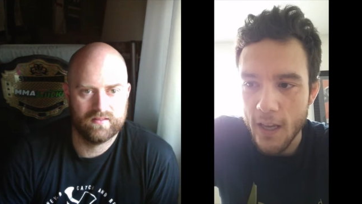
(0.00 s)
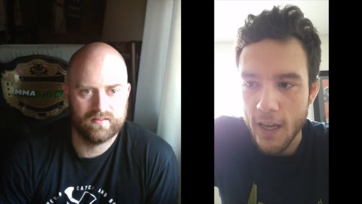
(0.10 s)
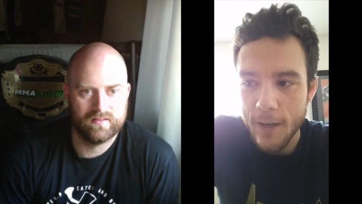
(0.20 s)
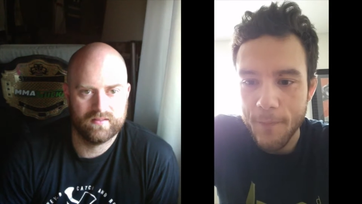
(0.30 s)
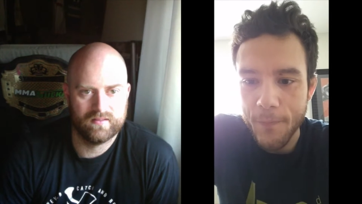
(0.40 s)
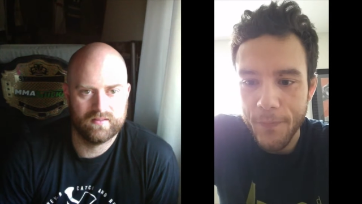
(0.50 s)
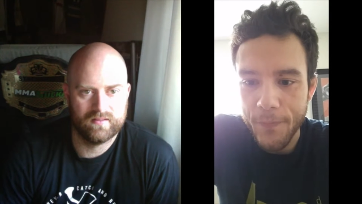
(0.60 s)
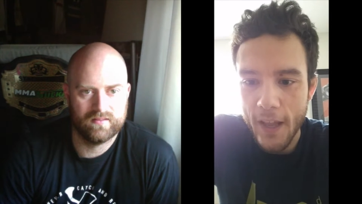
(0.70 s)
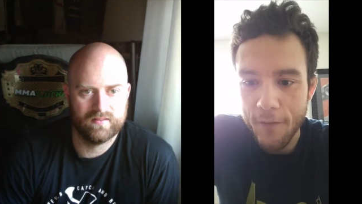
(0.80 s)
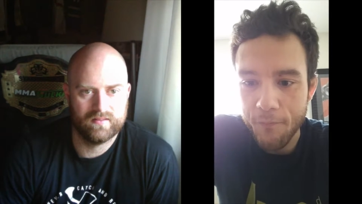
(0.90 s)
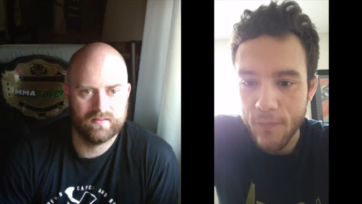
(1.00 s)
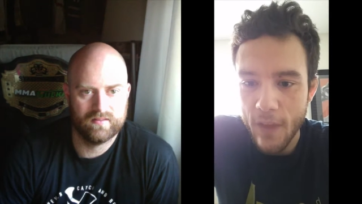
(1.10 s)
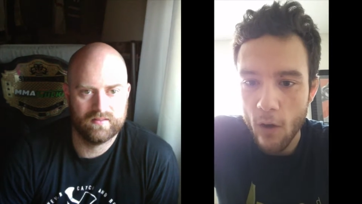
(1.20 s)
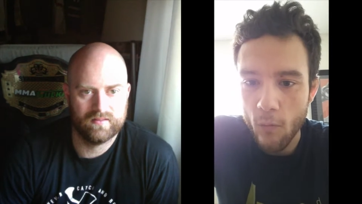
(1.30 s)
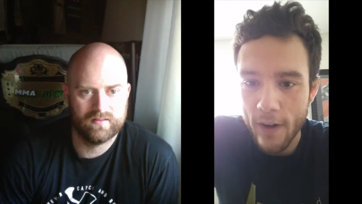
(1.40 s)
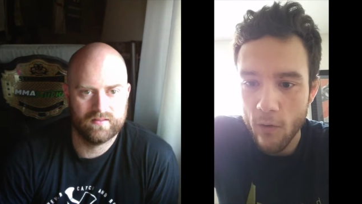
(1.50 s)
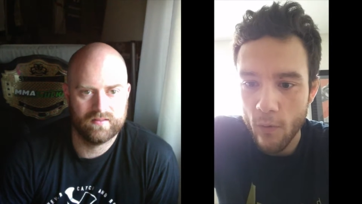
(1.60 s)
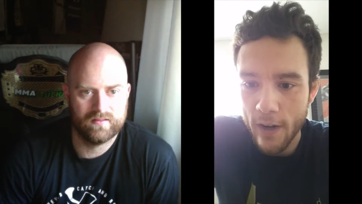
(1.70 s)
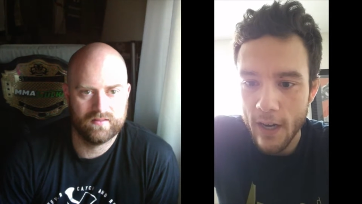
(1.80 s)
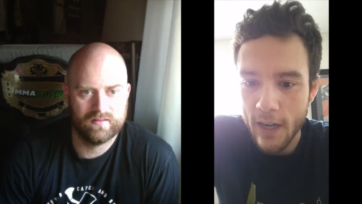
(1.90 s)
Speaker 1: Um, and yeah, when
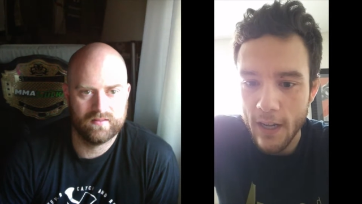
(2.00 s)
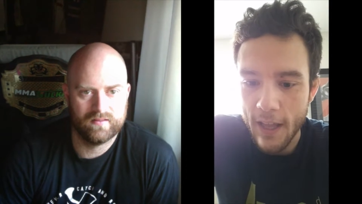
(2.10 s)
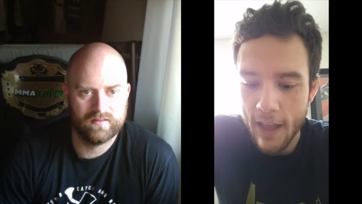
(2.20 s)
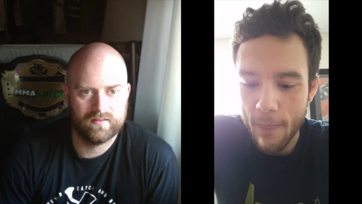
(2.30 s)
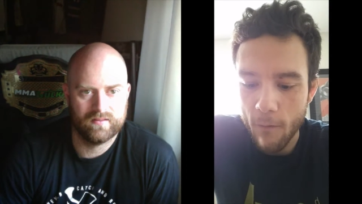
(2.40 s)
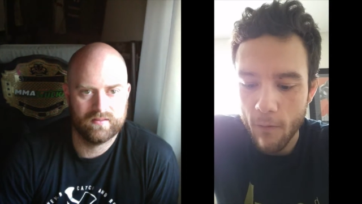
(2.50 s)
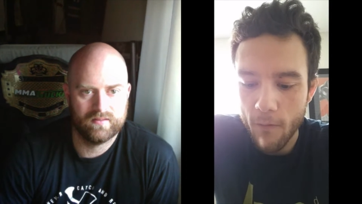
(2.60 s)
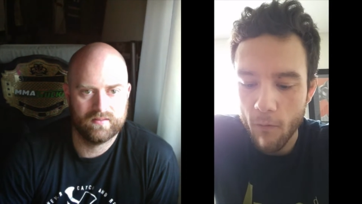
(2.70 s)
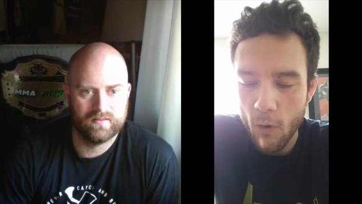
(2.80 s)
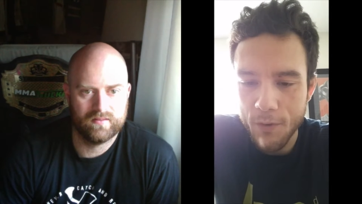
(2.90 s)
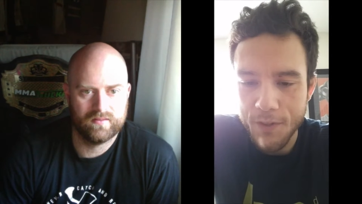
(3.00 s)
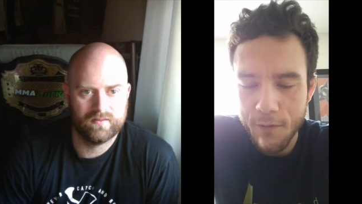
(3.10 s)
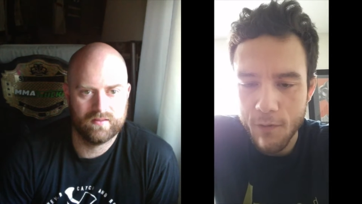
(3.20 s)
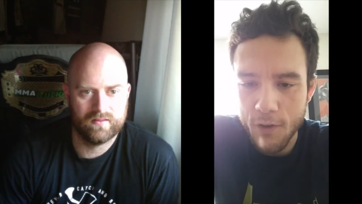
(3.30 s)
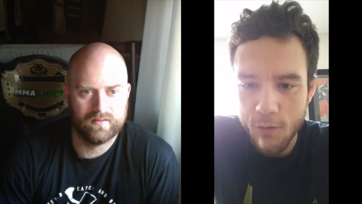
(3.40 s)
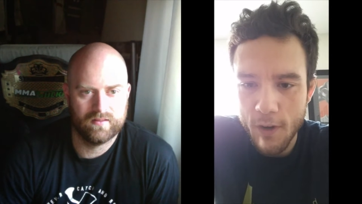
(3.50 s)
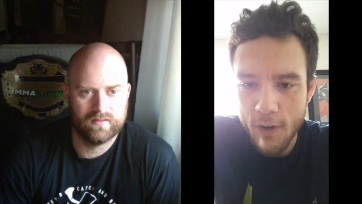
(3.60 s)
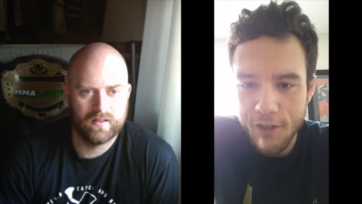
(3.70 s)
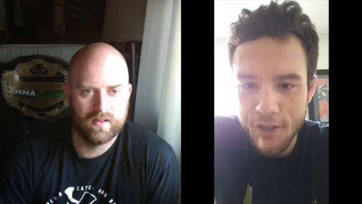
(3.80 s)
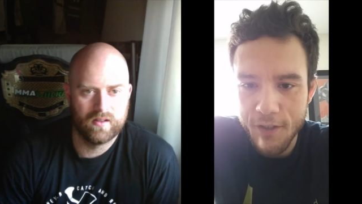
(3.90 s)
when uh, what was the first
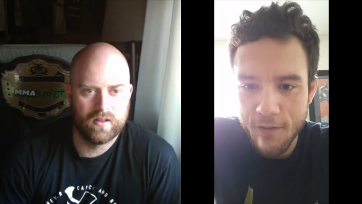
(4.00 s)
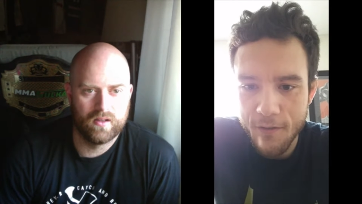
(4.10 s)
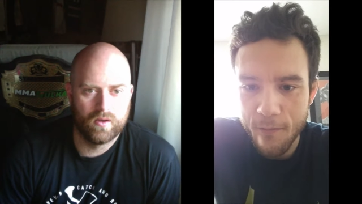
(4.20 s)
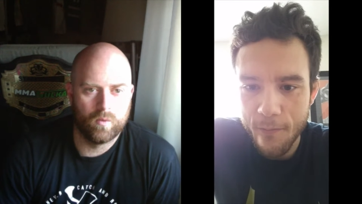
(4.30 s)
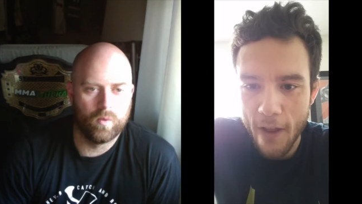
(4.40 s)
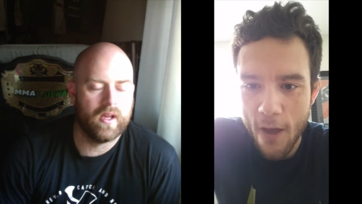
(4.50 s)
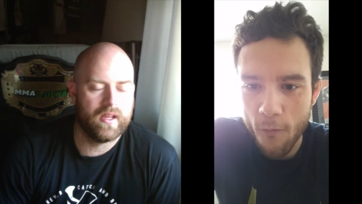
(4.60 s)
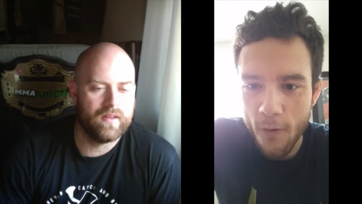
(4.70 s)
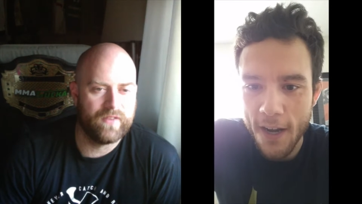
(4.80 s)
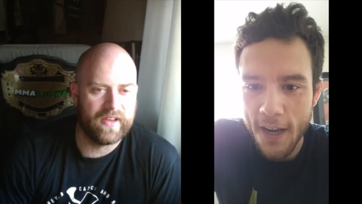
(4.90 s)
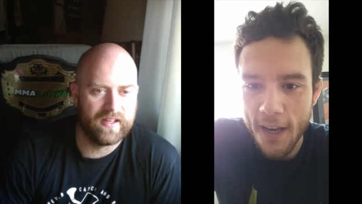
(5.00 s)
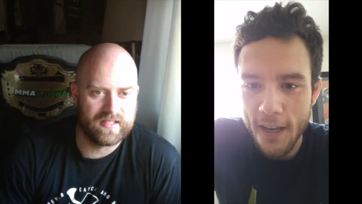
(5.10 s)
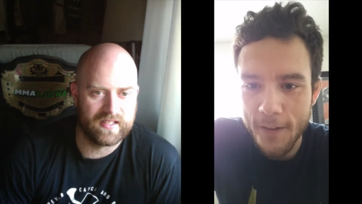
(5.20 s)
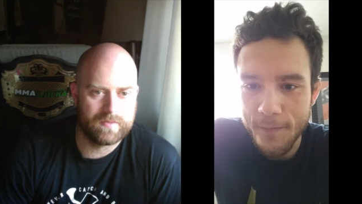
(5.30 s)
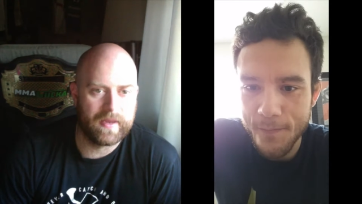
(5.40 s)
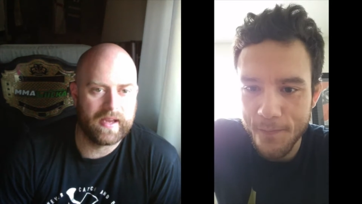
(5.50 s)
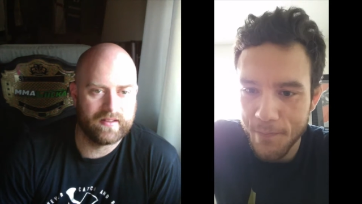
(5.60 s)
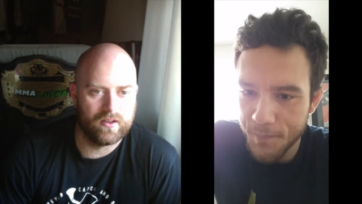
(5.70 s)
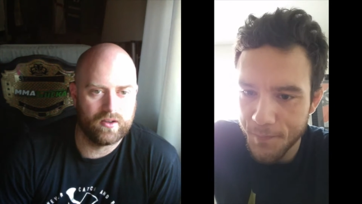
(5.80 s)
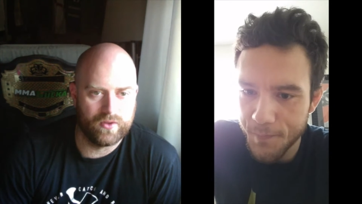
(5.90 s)
question? What and can fans
Speaker 2: expect
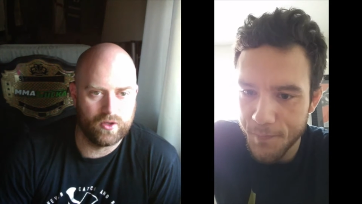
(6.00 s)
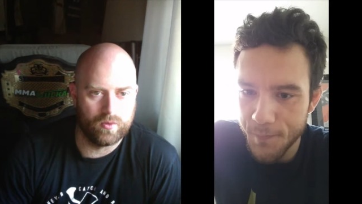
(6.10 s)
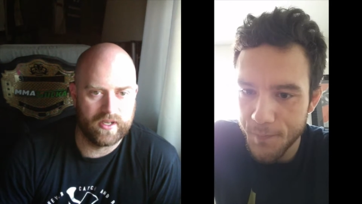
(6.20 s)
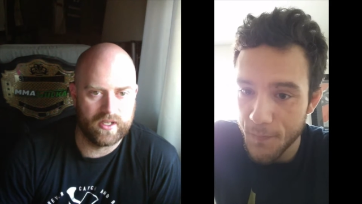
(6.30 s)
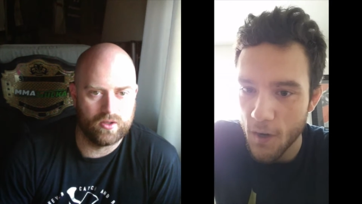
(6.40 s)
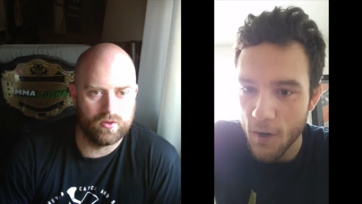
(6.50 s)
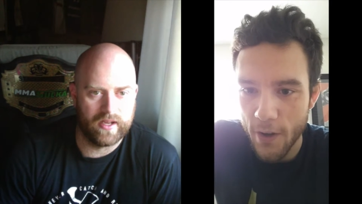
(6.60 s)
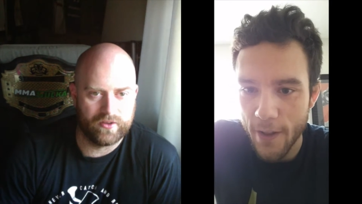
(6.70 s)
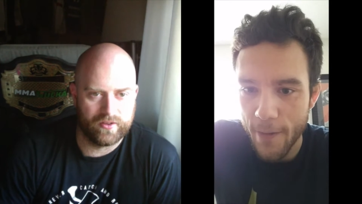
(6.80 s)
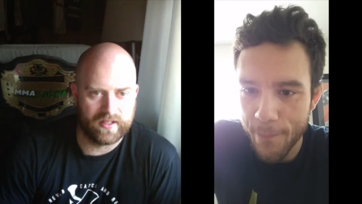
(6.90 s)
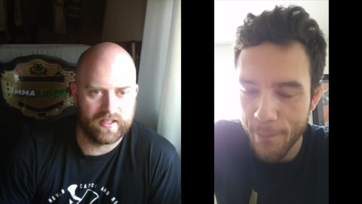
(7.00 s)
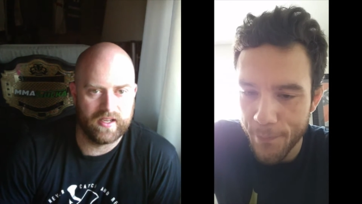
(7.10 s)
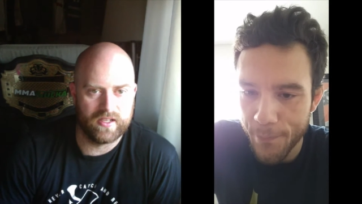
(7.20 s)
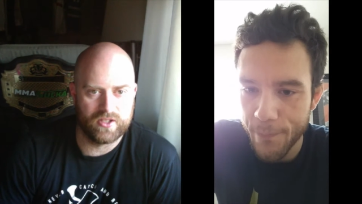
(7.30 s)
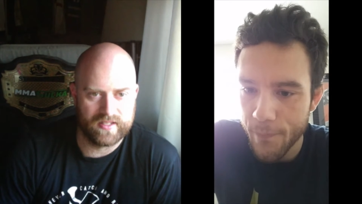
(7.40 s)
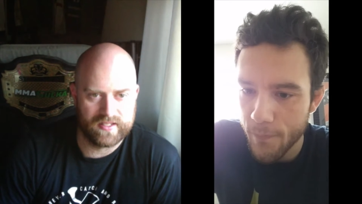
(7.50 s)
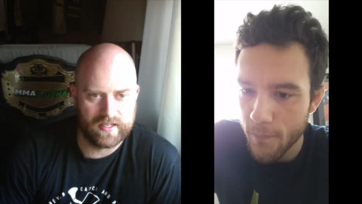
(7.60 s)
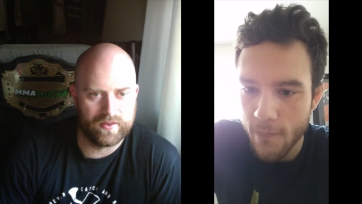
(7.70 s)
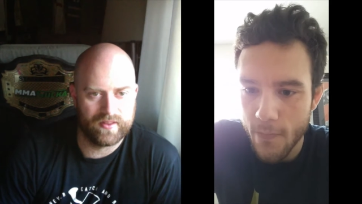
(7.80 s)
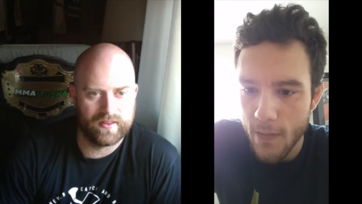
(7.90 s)
out of you when you enter the cage on the
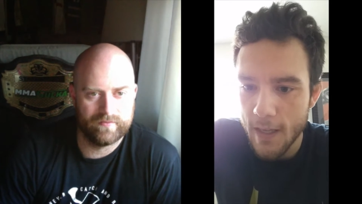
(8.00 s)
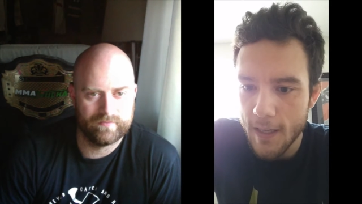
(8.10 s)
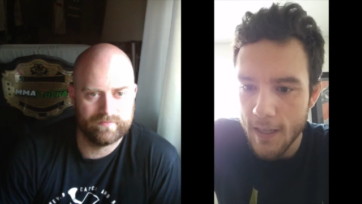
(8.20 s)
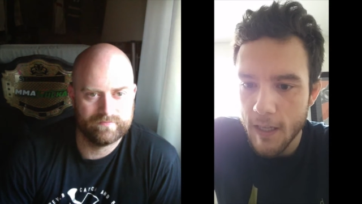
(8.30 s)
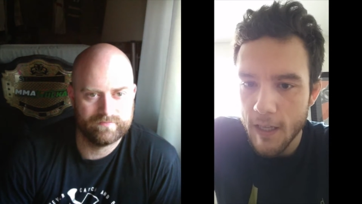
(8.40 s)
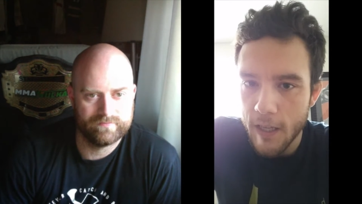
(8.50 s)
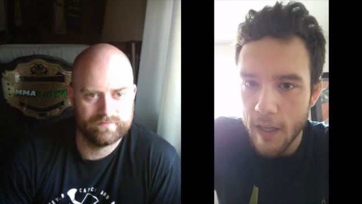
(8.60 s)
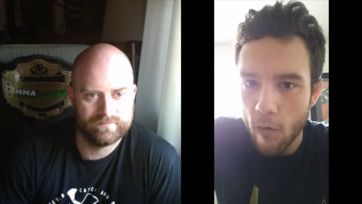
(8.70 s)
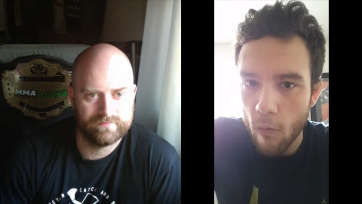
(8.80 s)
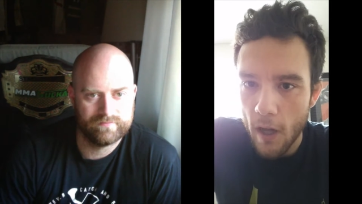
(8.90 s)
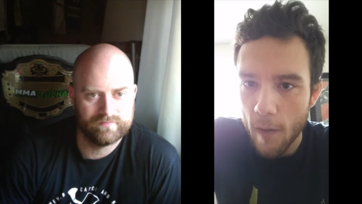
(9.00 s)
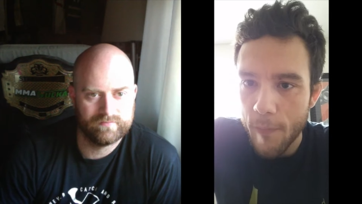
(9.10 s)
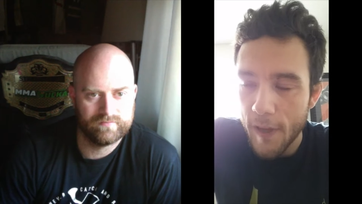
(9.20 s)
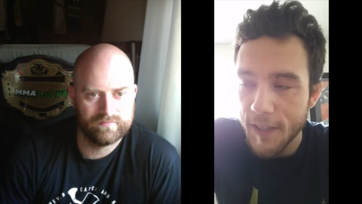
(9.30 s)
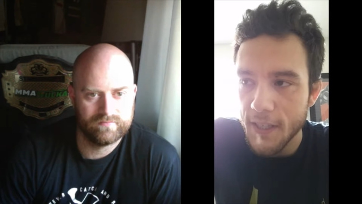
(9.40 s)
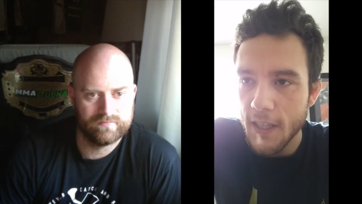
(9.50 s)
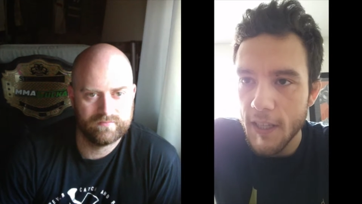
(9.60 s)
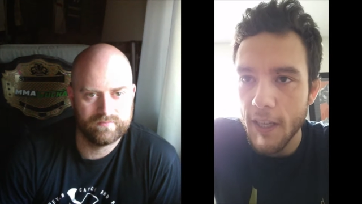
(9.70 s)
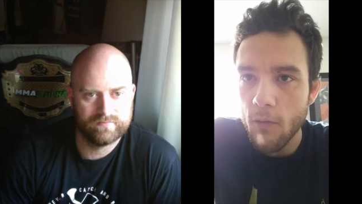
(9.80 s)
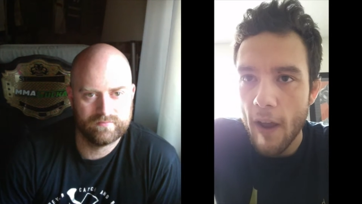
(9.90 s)
seventh?
Speaker 1: Well,
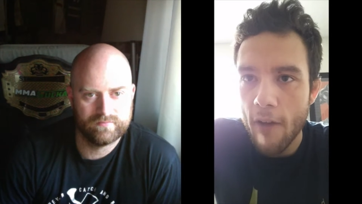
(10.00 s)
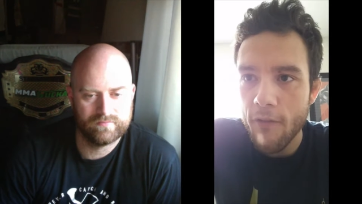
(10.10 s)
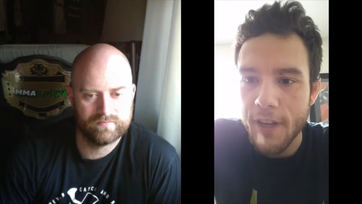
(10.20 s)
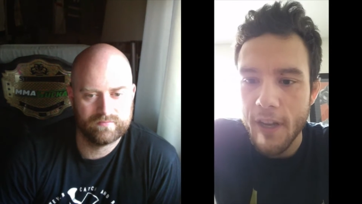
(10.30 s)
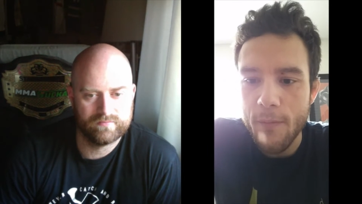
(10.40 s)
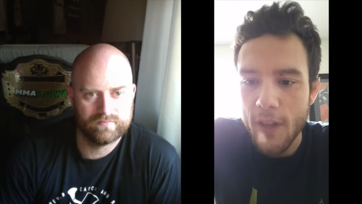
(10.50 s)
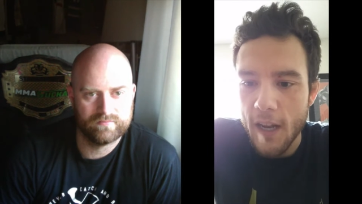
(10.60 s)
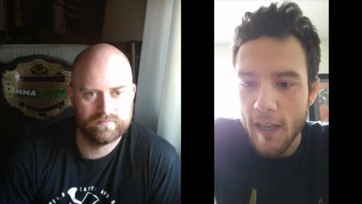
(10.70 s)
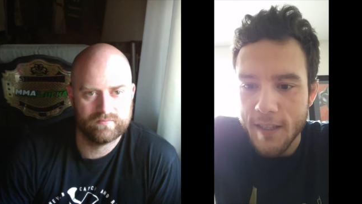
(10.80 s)
basically, every time that I